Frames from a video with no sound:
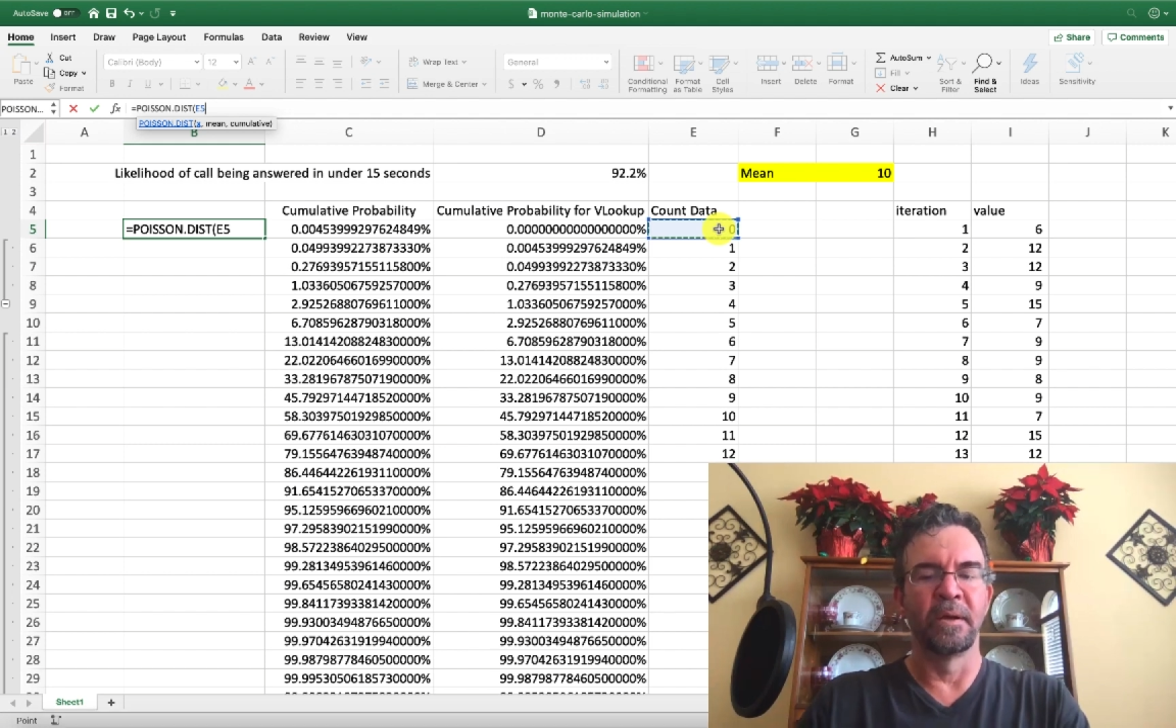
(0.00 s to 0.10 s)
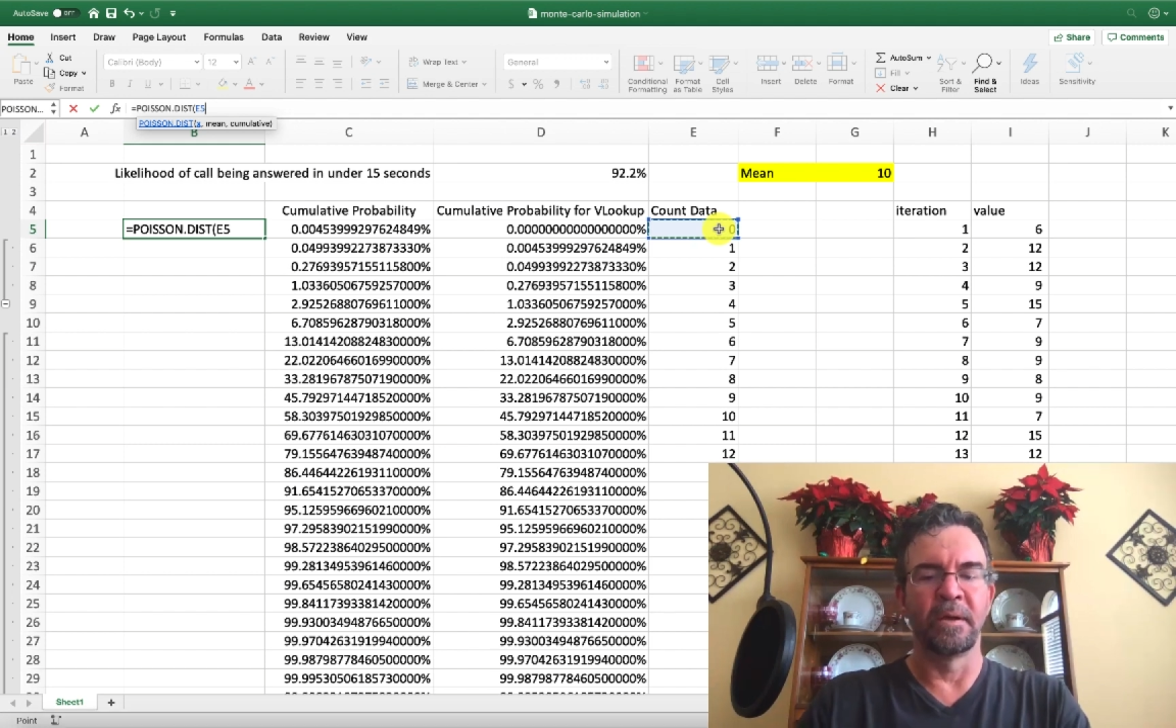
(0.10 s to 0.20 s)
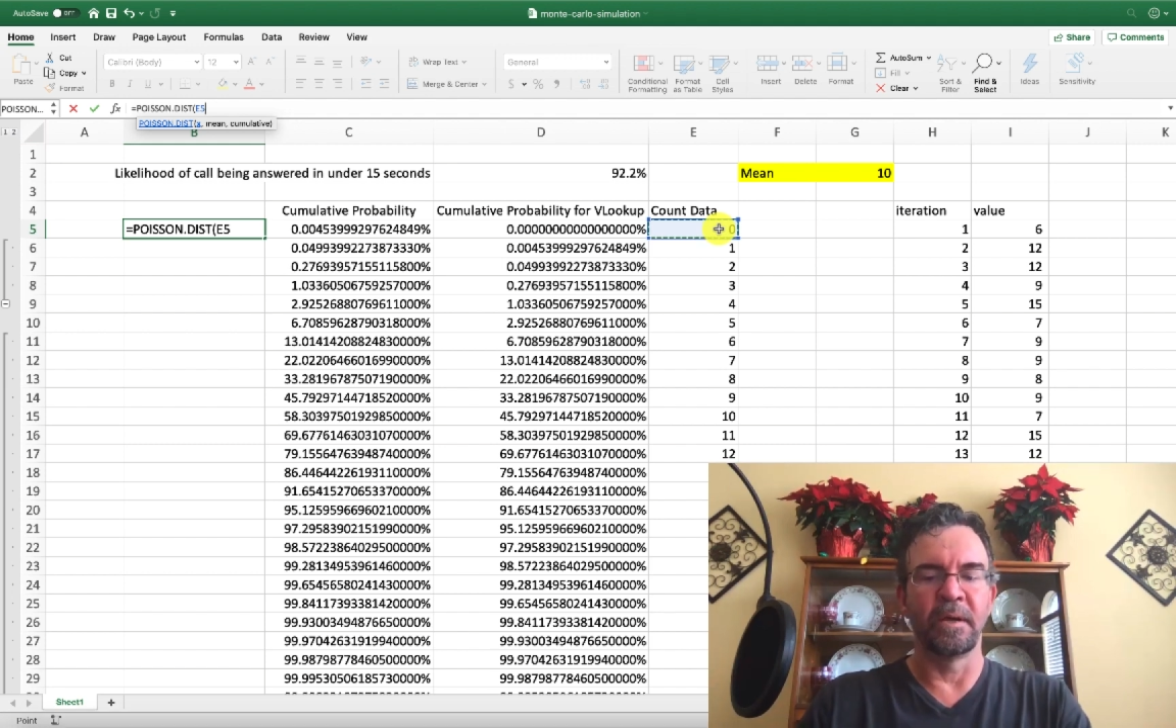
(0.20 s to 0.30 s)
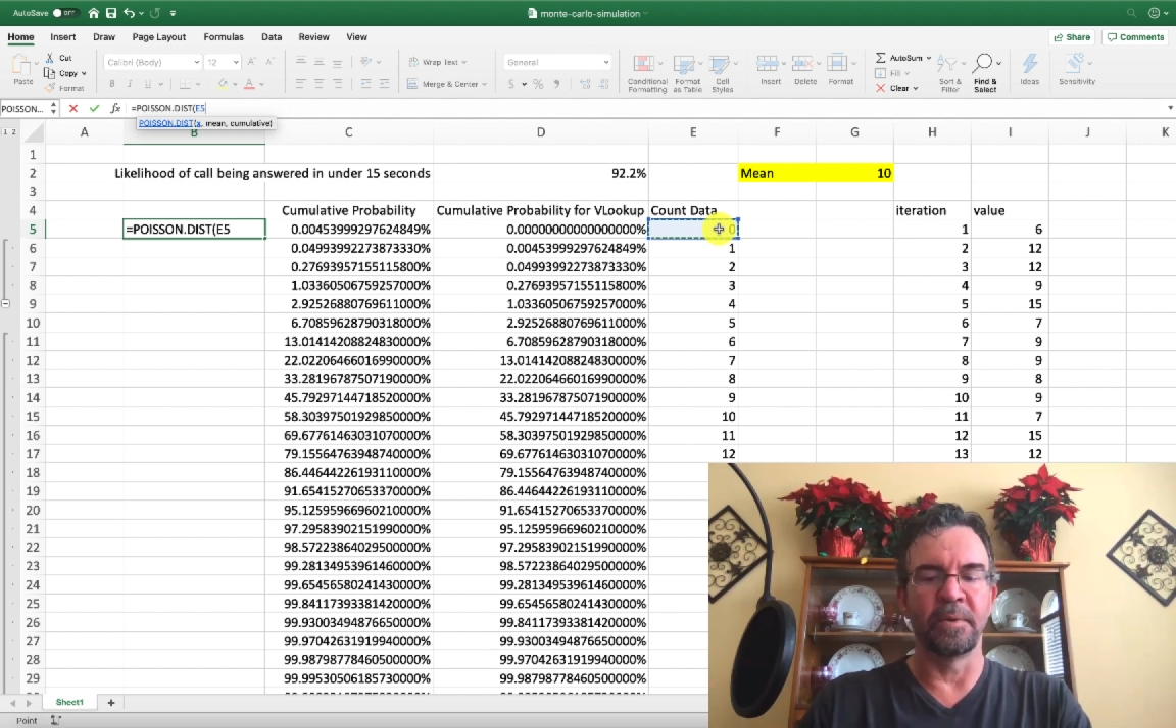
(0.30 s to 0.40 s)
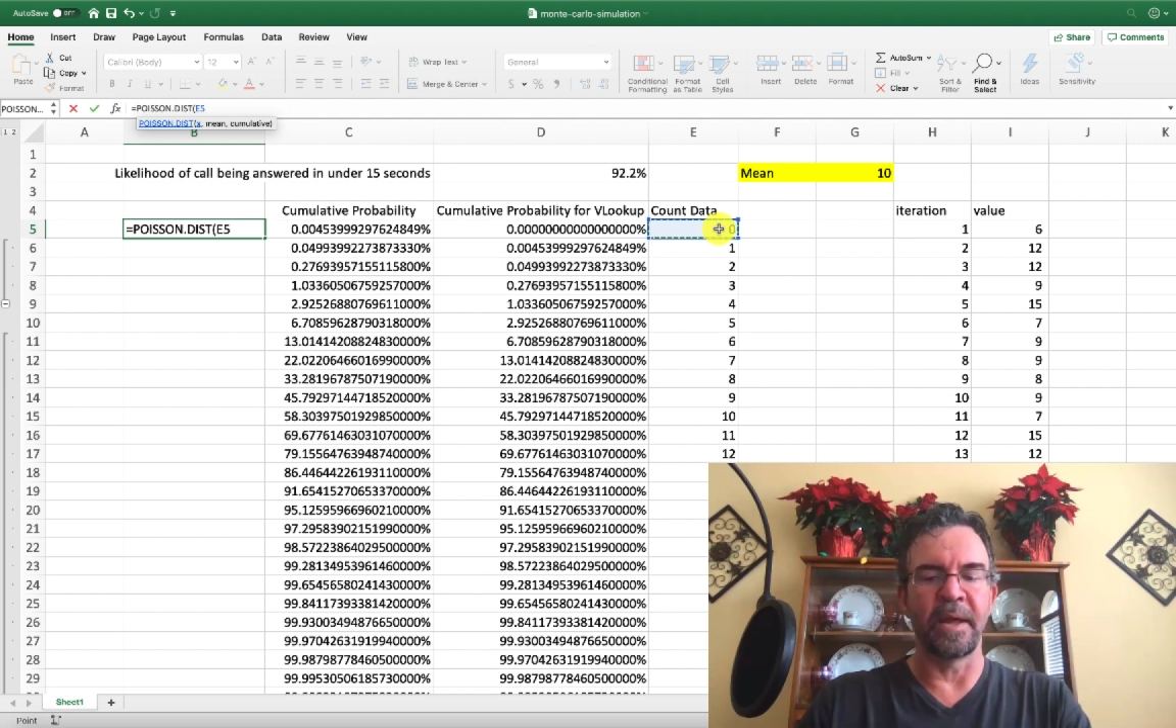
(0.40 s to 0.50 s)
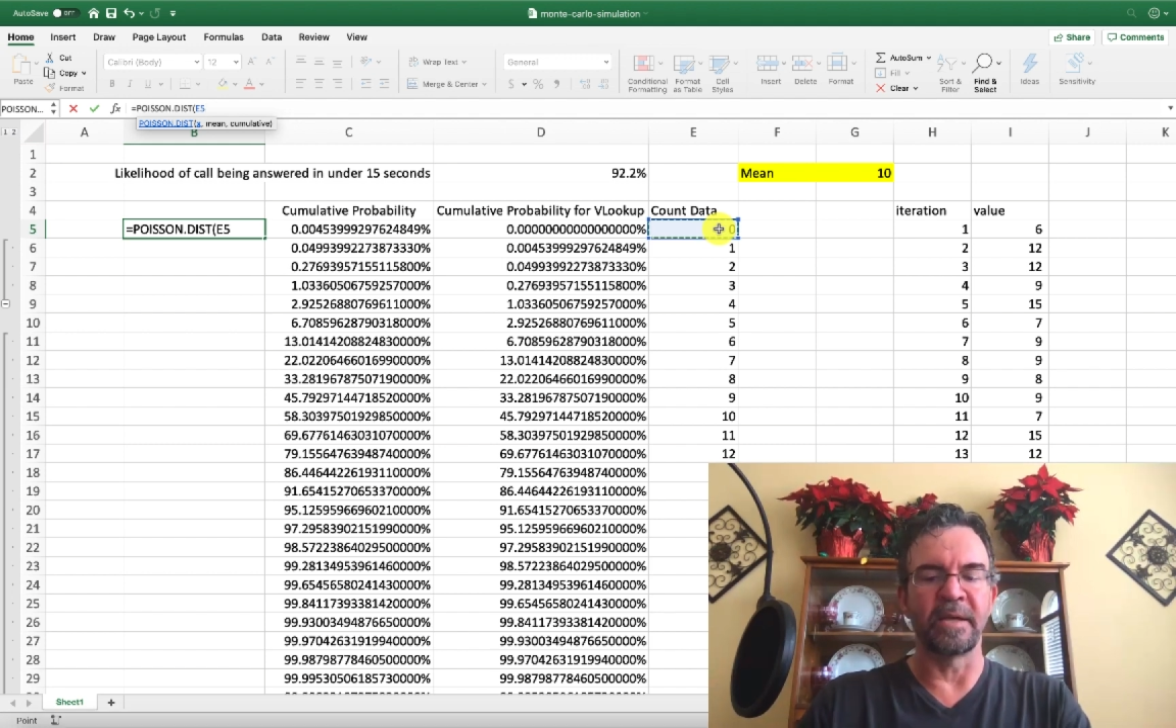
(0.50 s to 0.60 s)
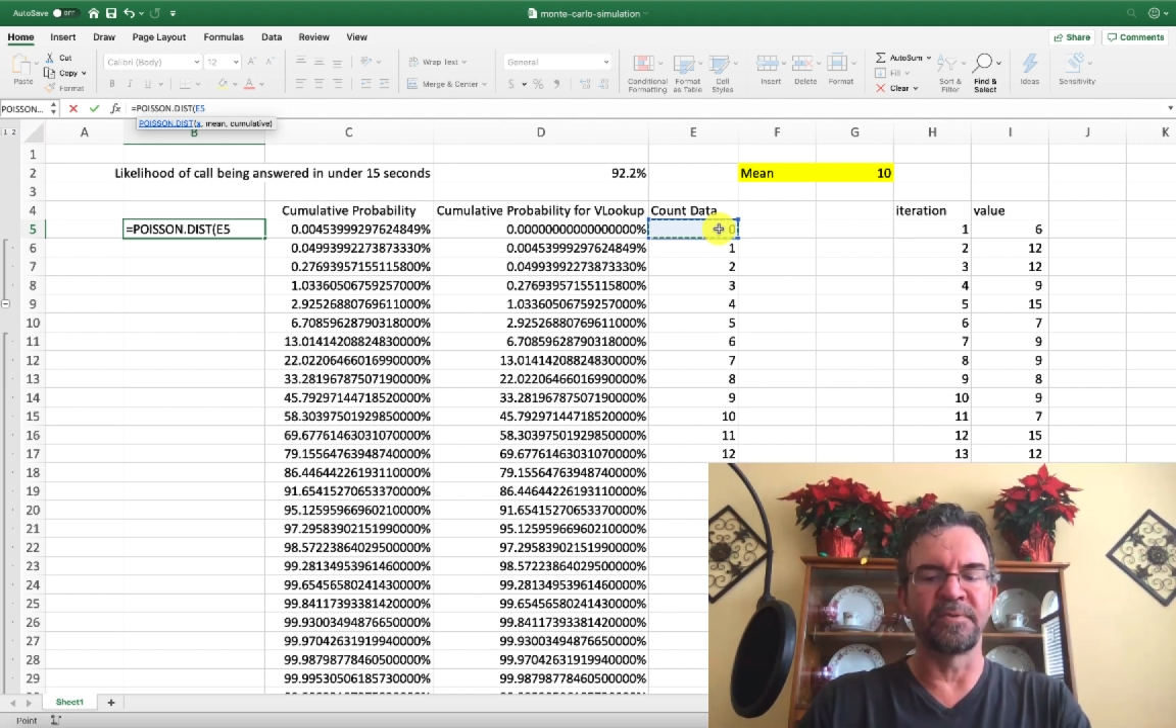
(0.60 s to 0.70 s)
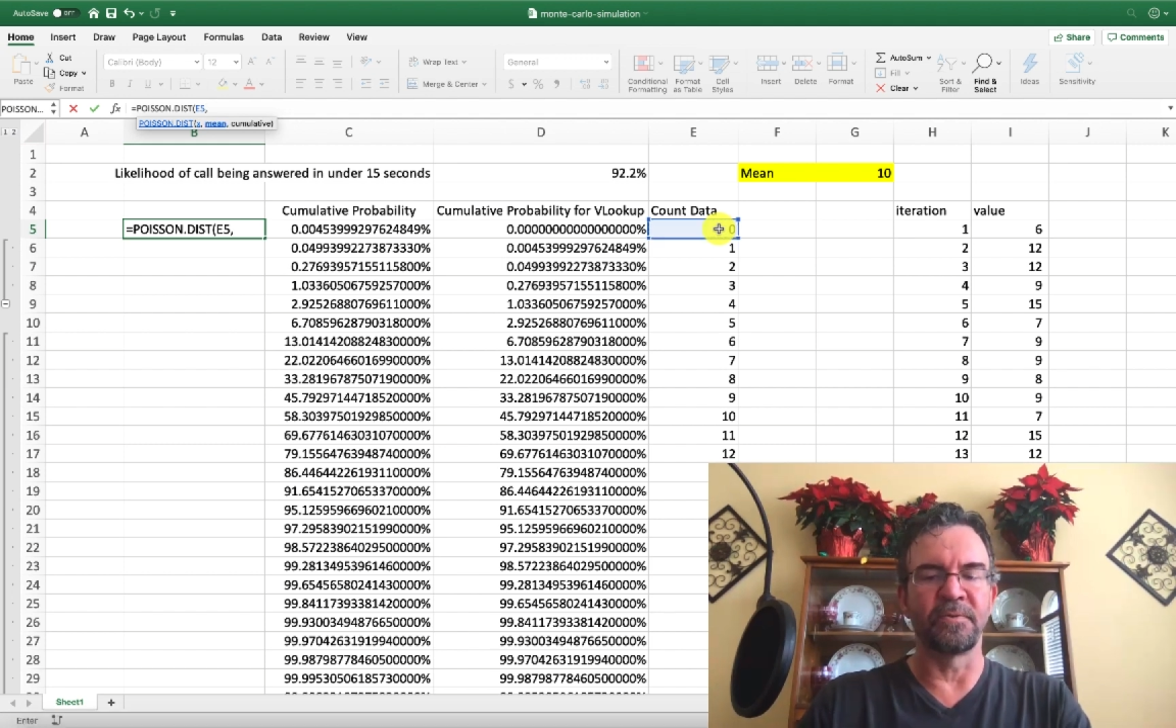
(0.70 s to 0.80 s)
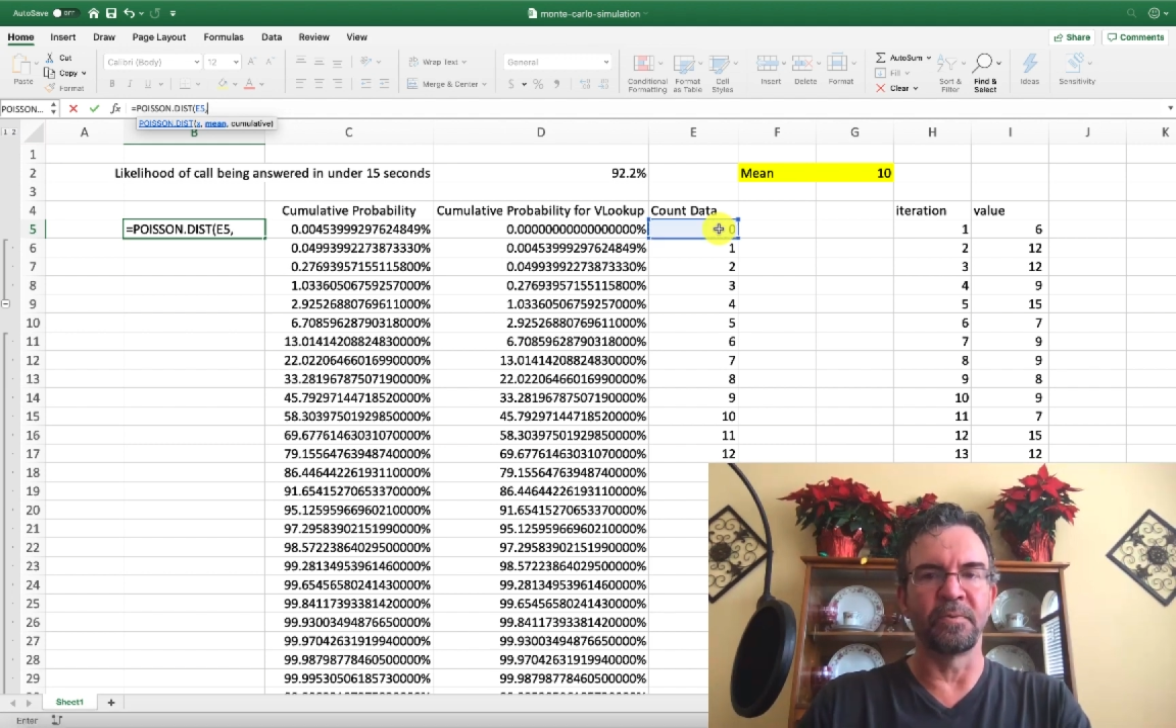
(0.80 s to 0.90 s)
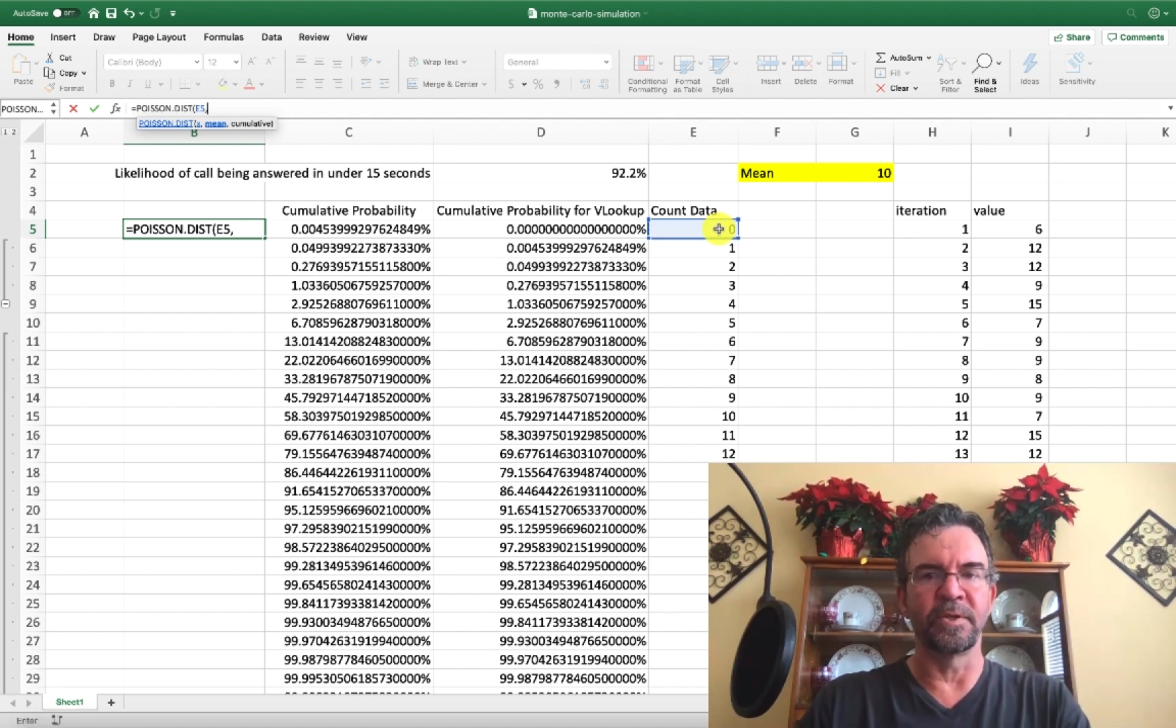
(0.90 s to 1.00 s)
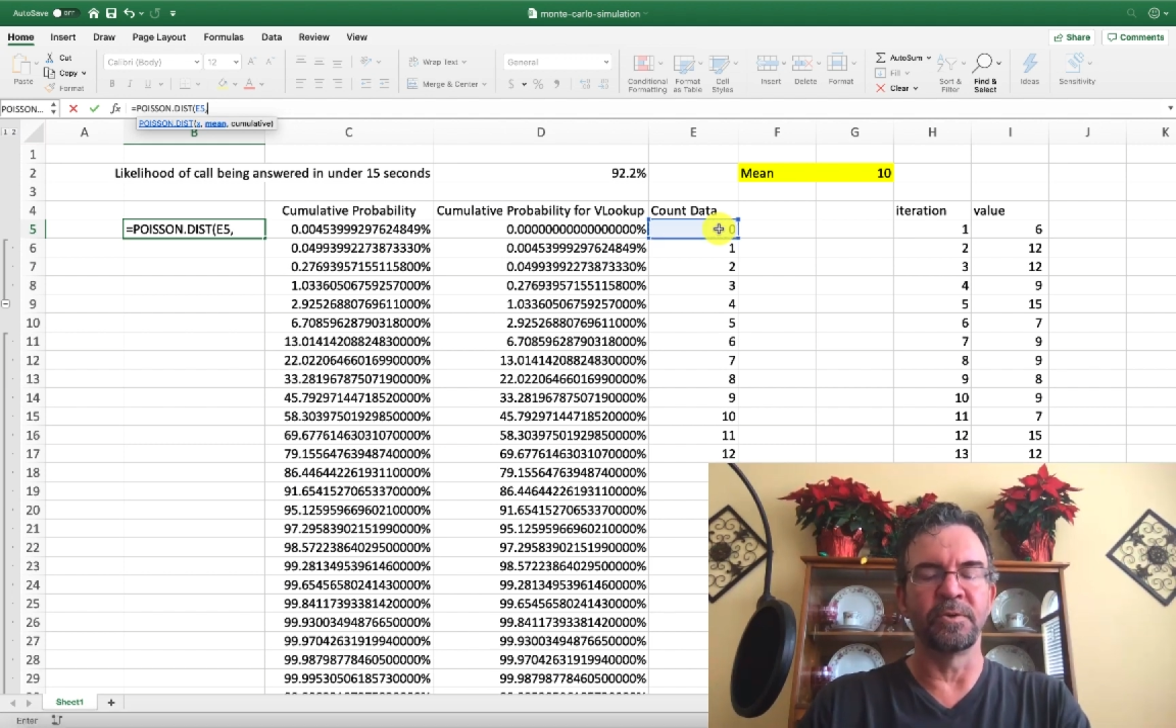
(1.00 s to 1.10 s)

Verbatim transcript: It would ask for what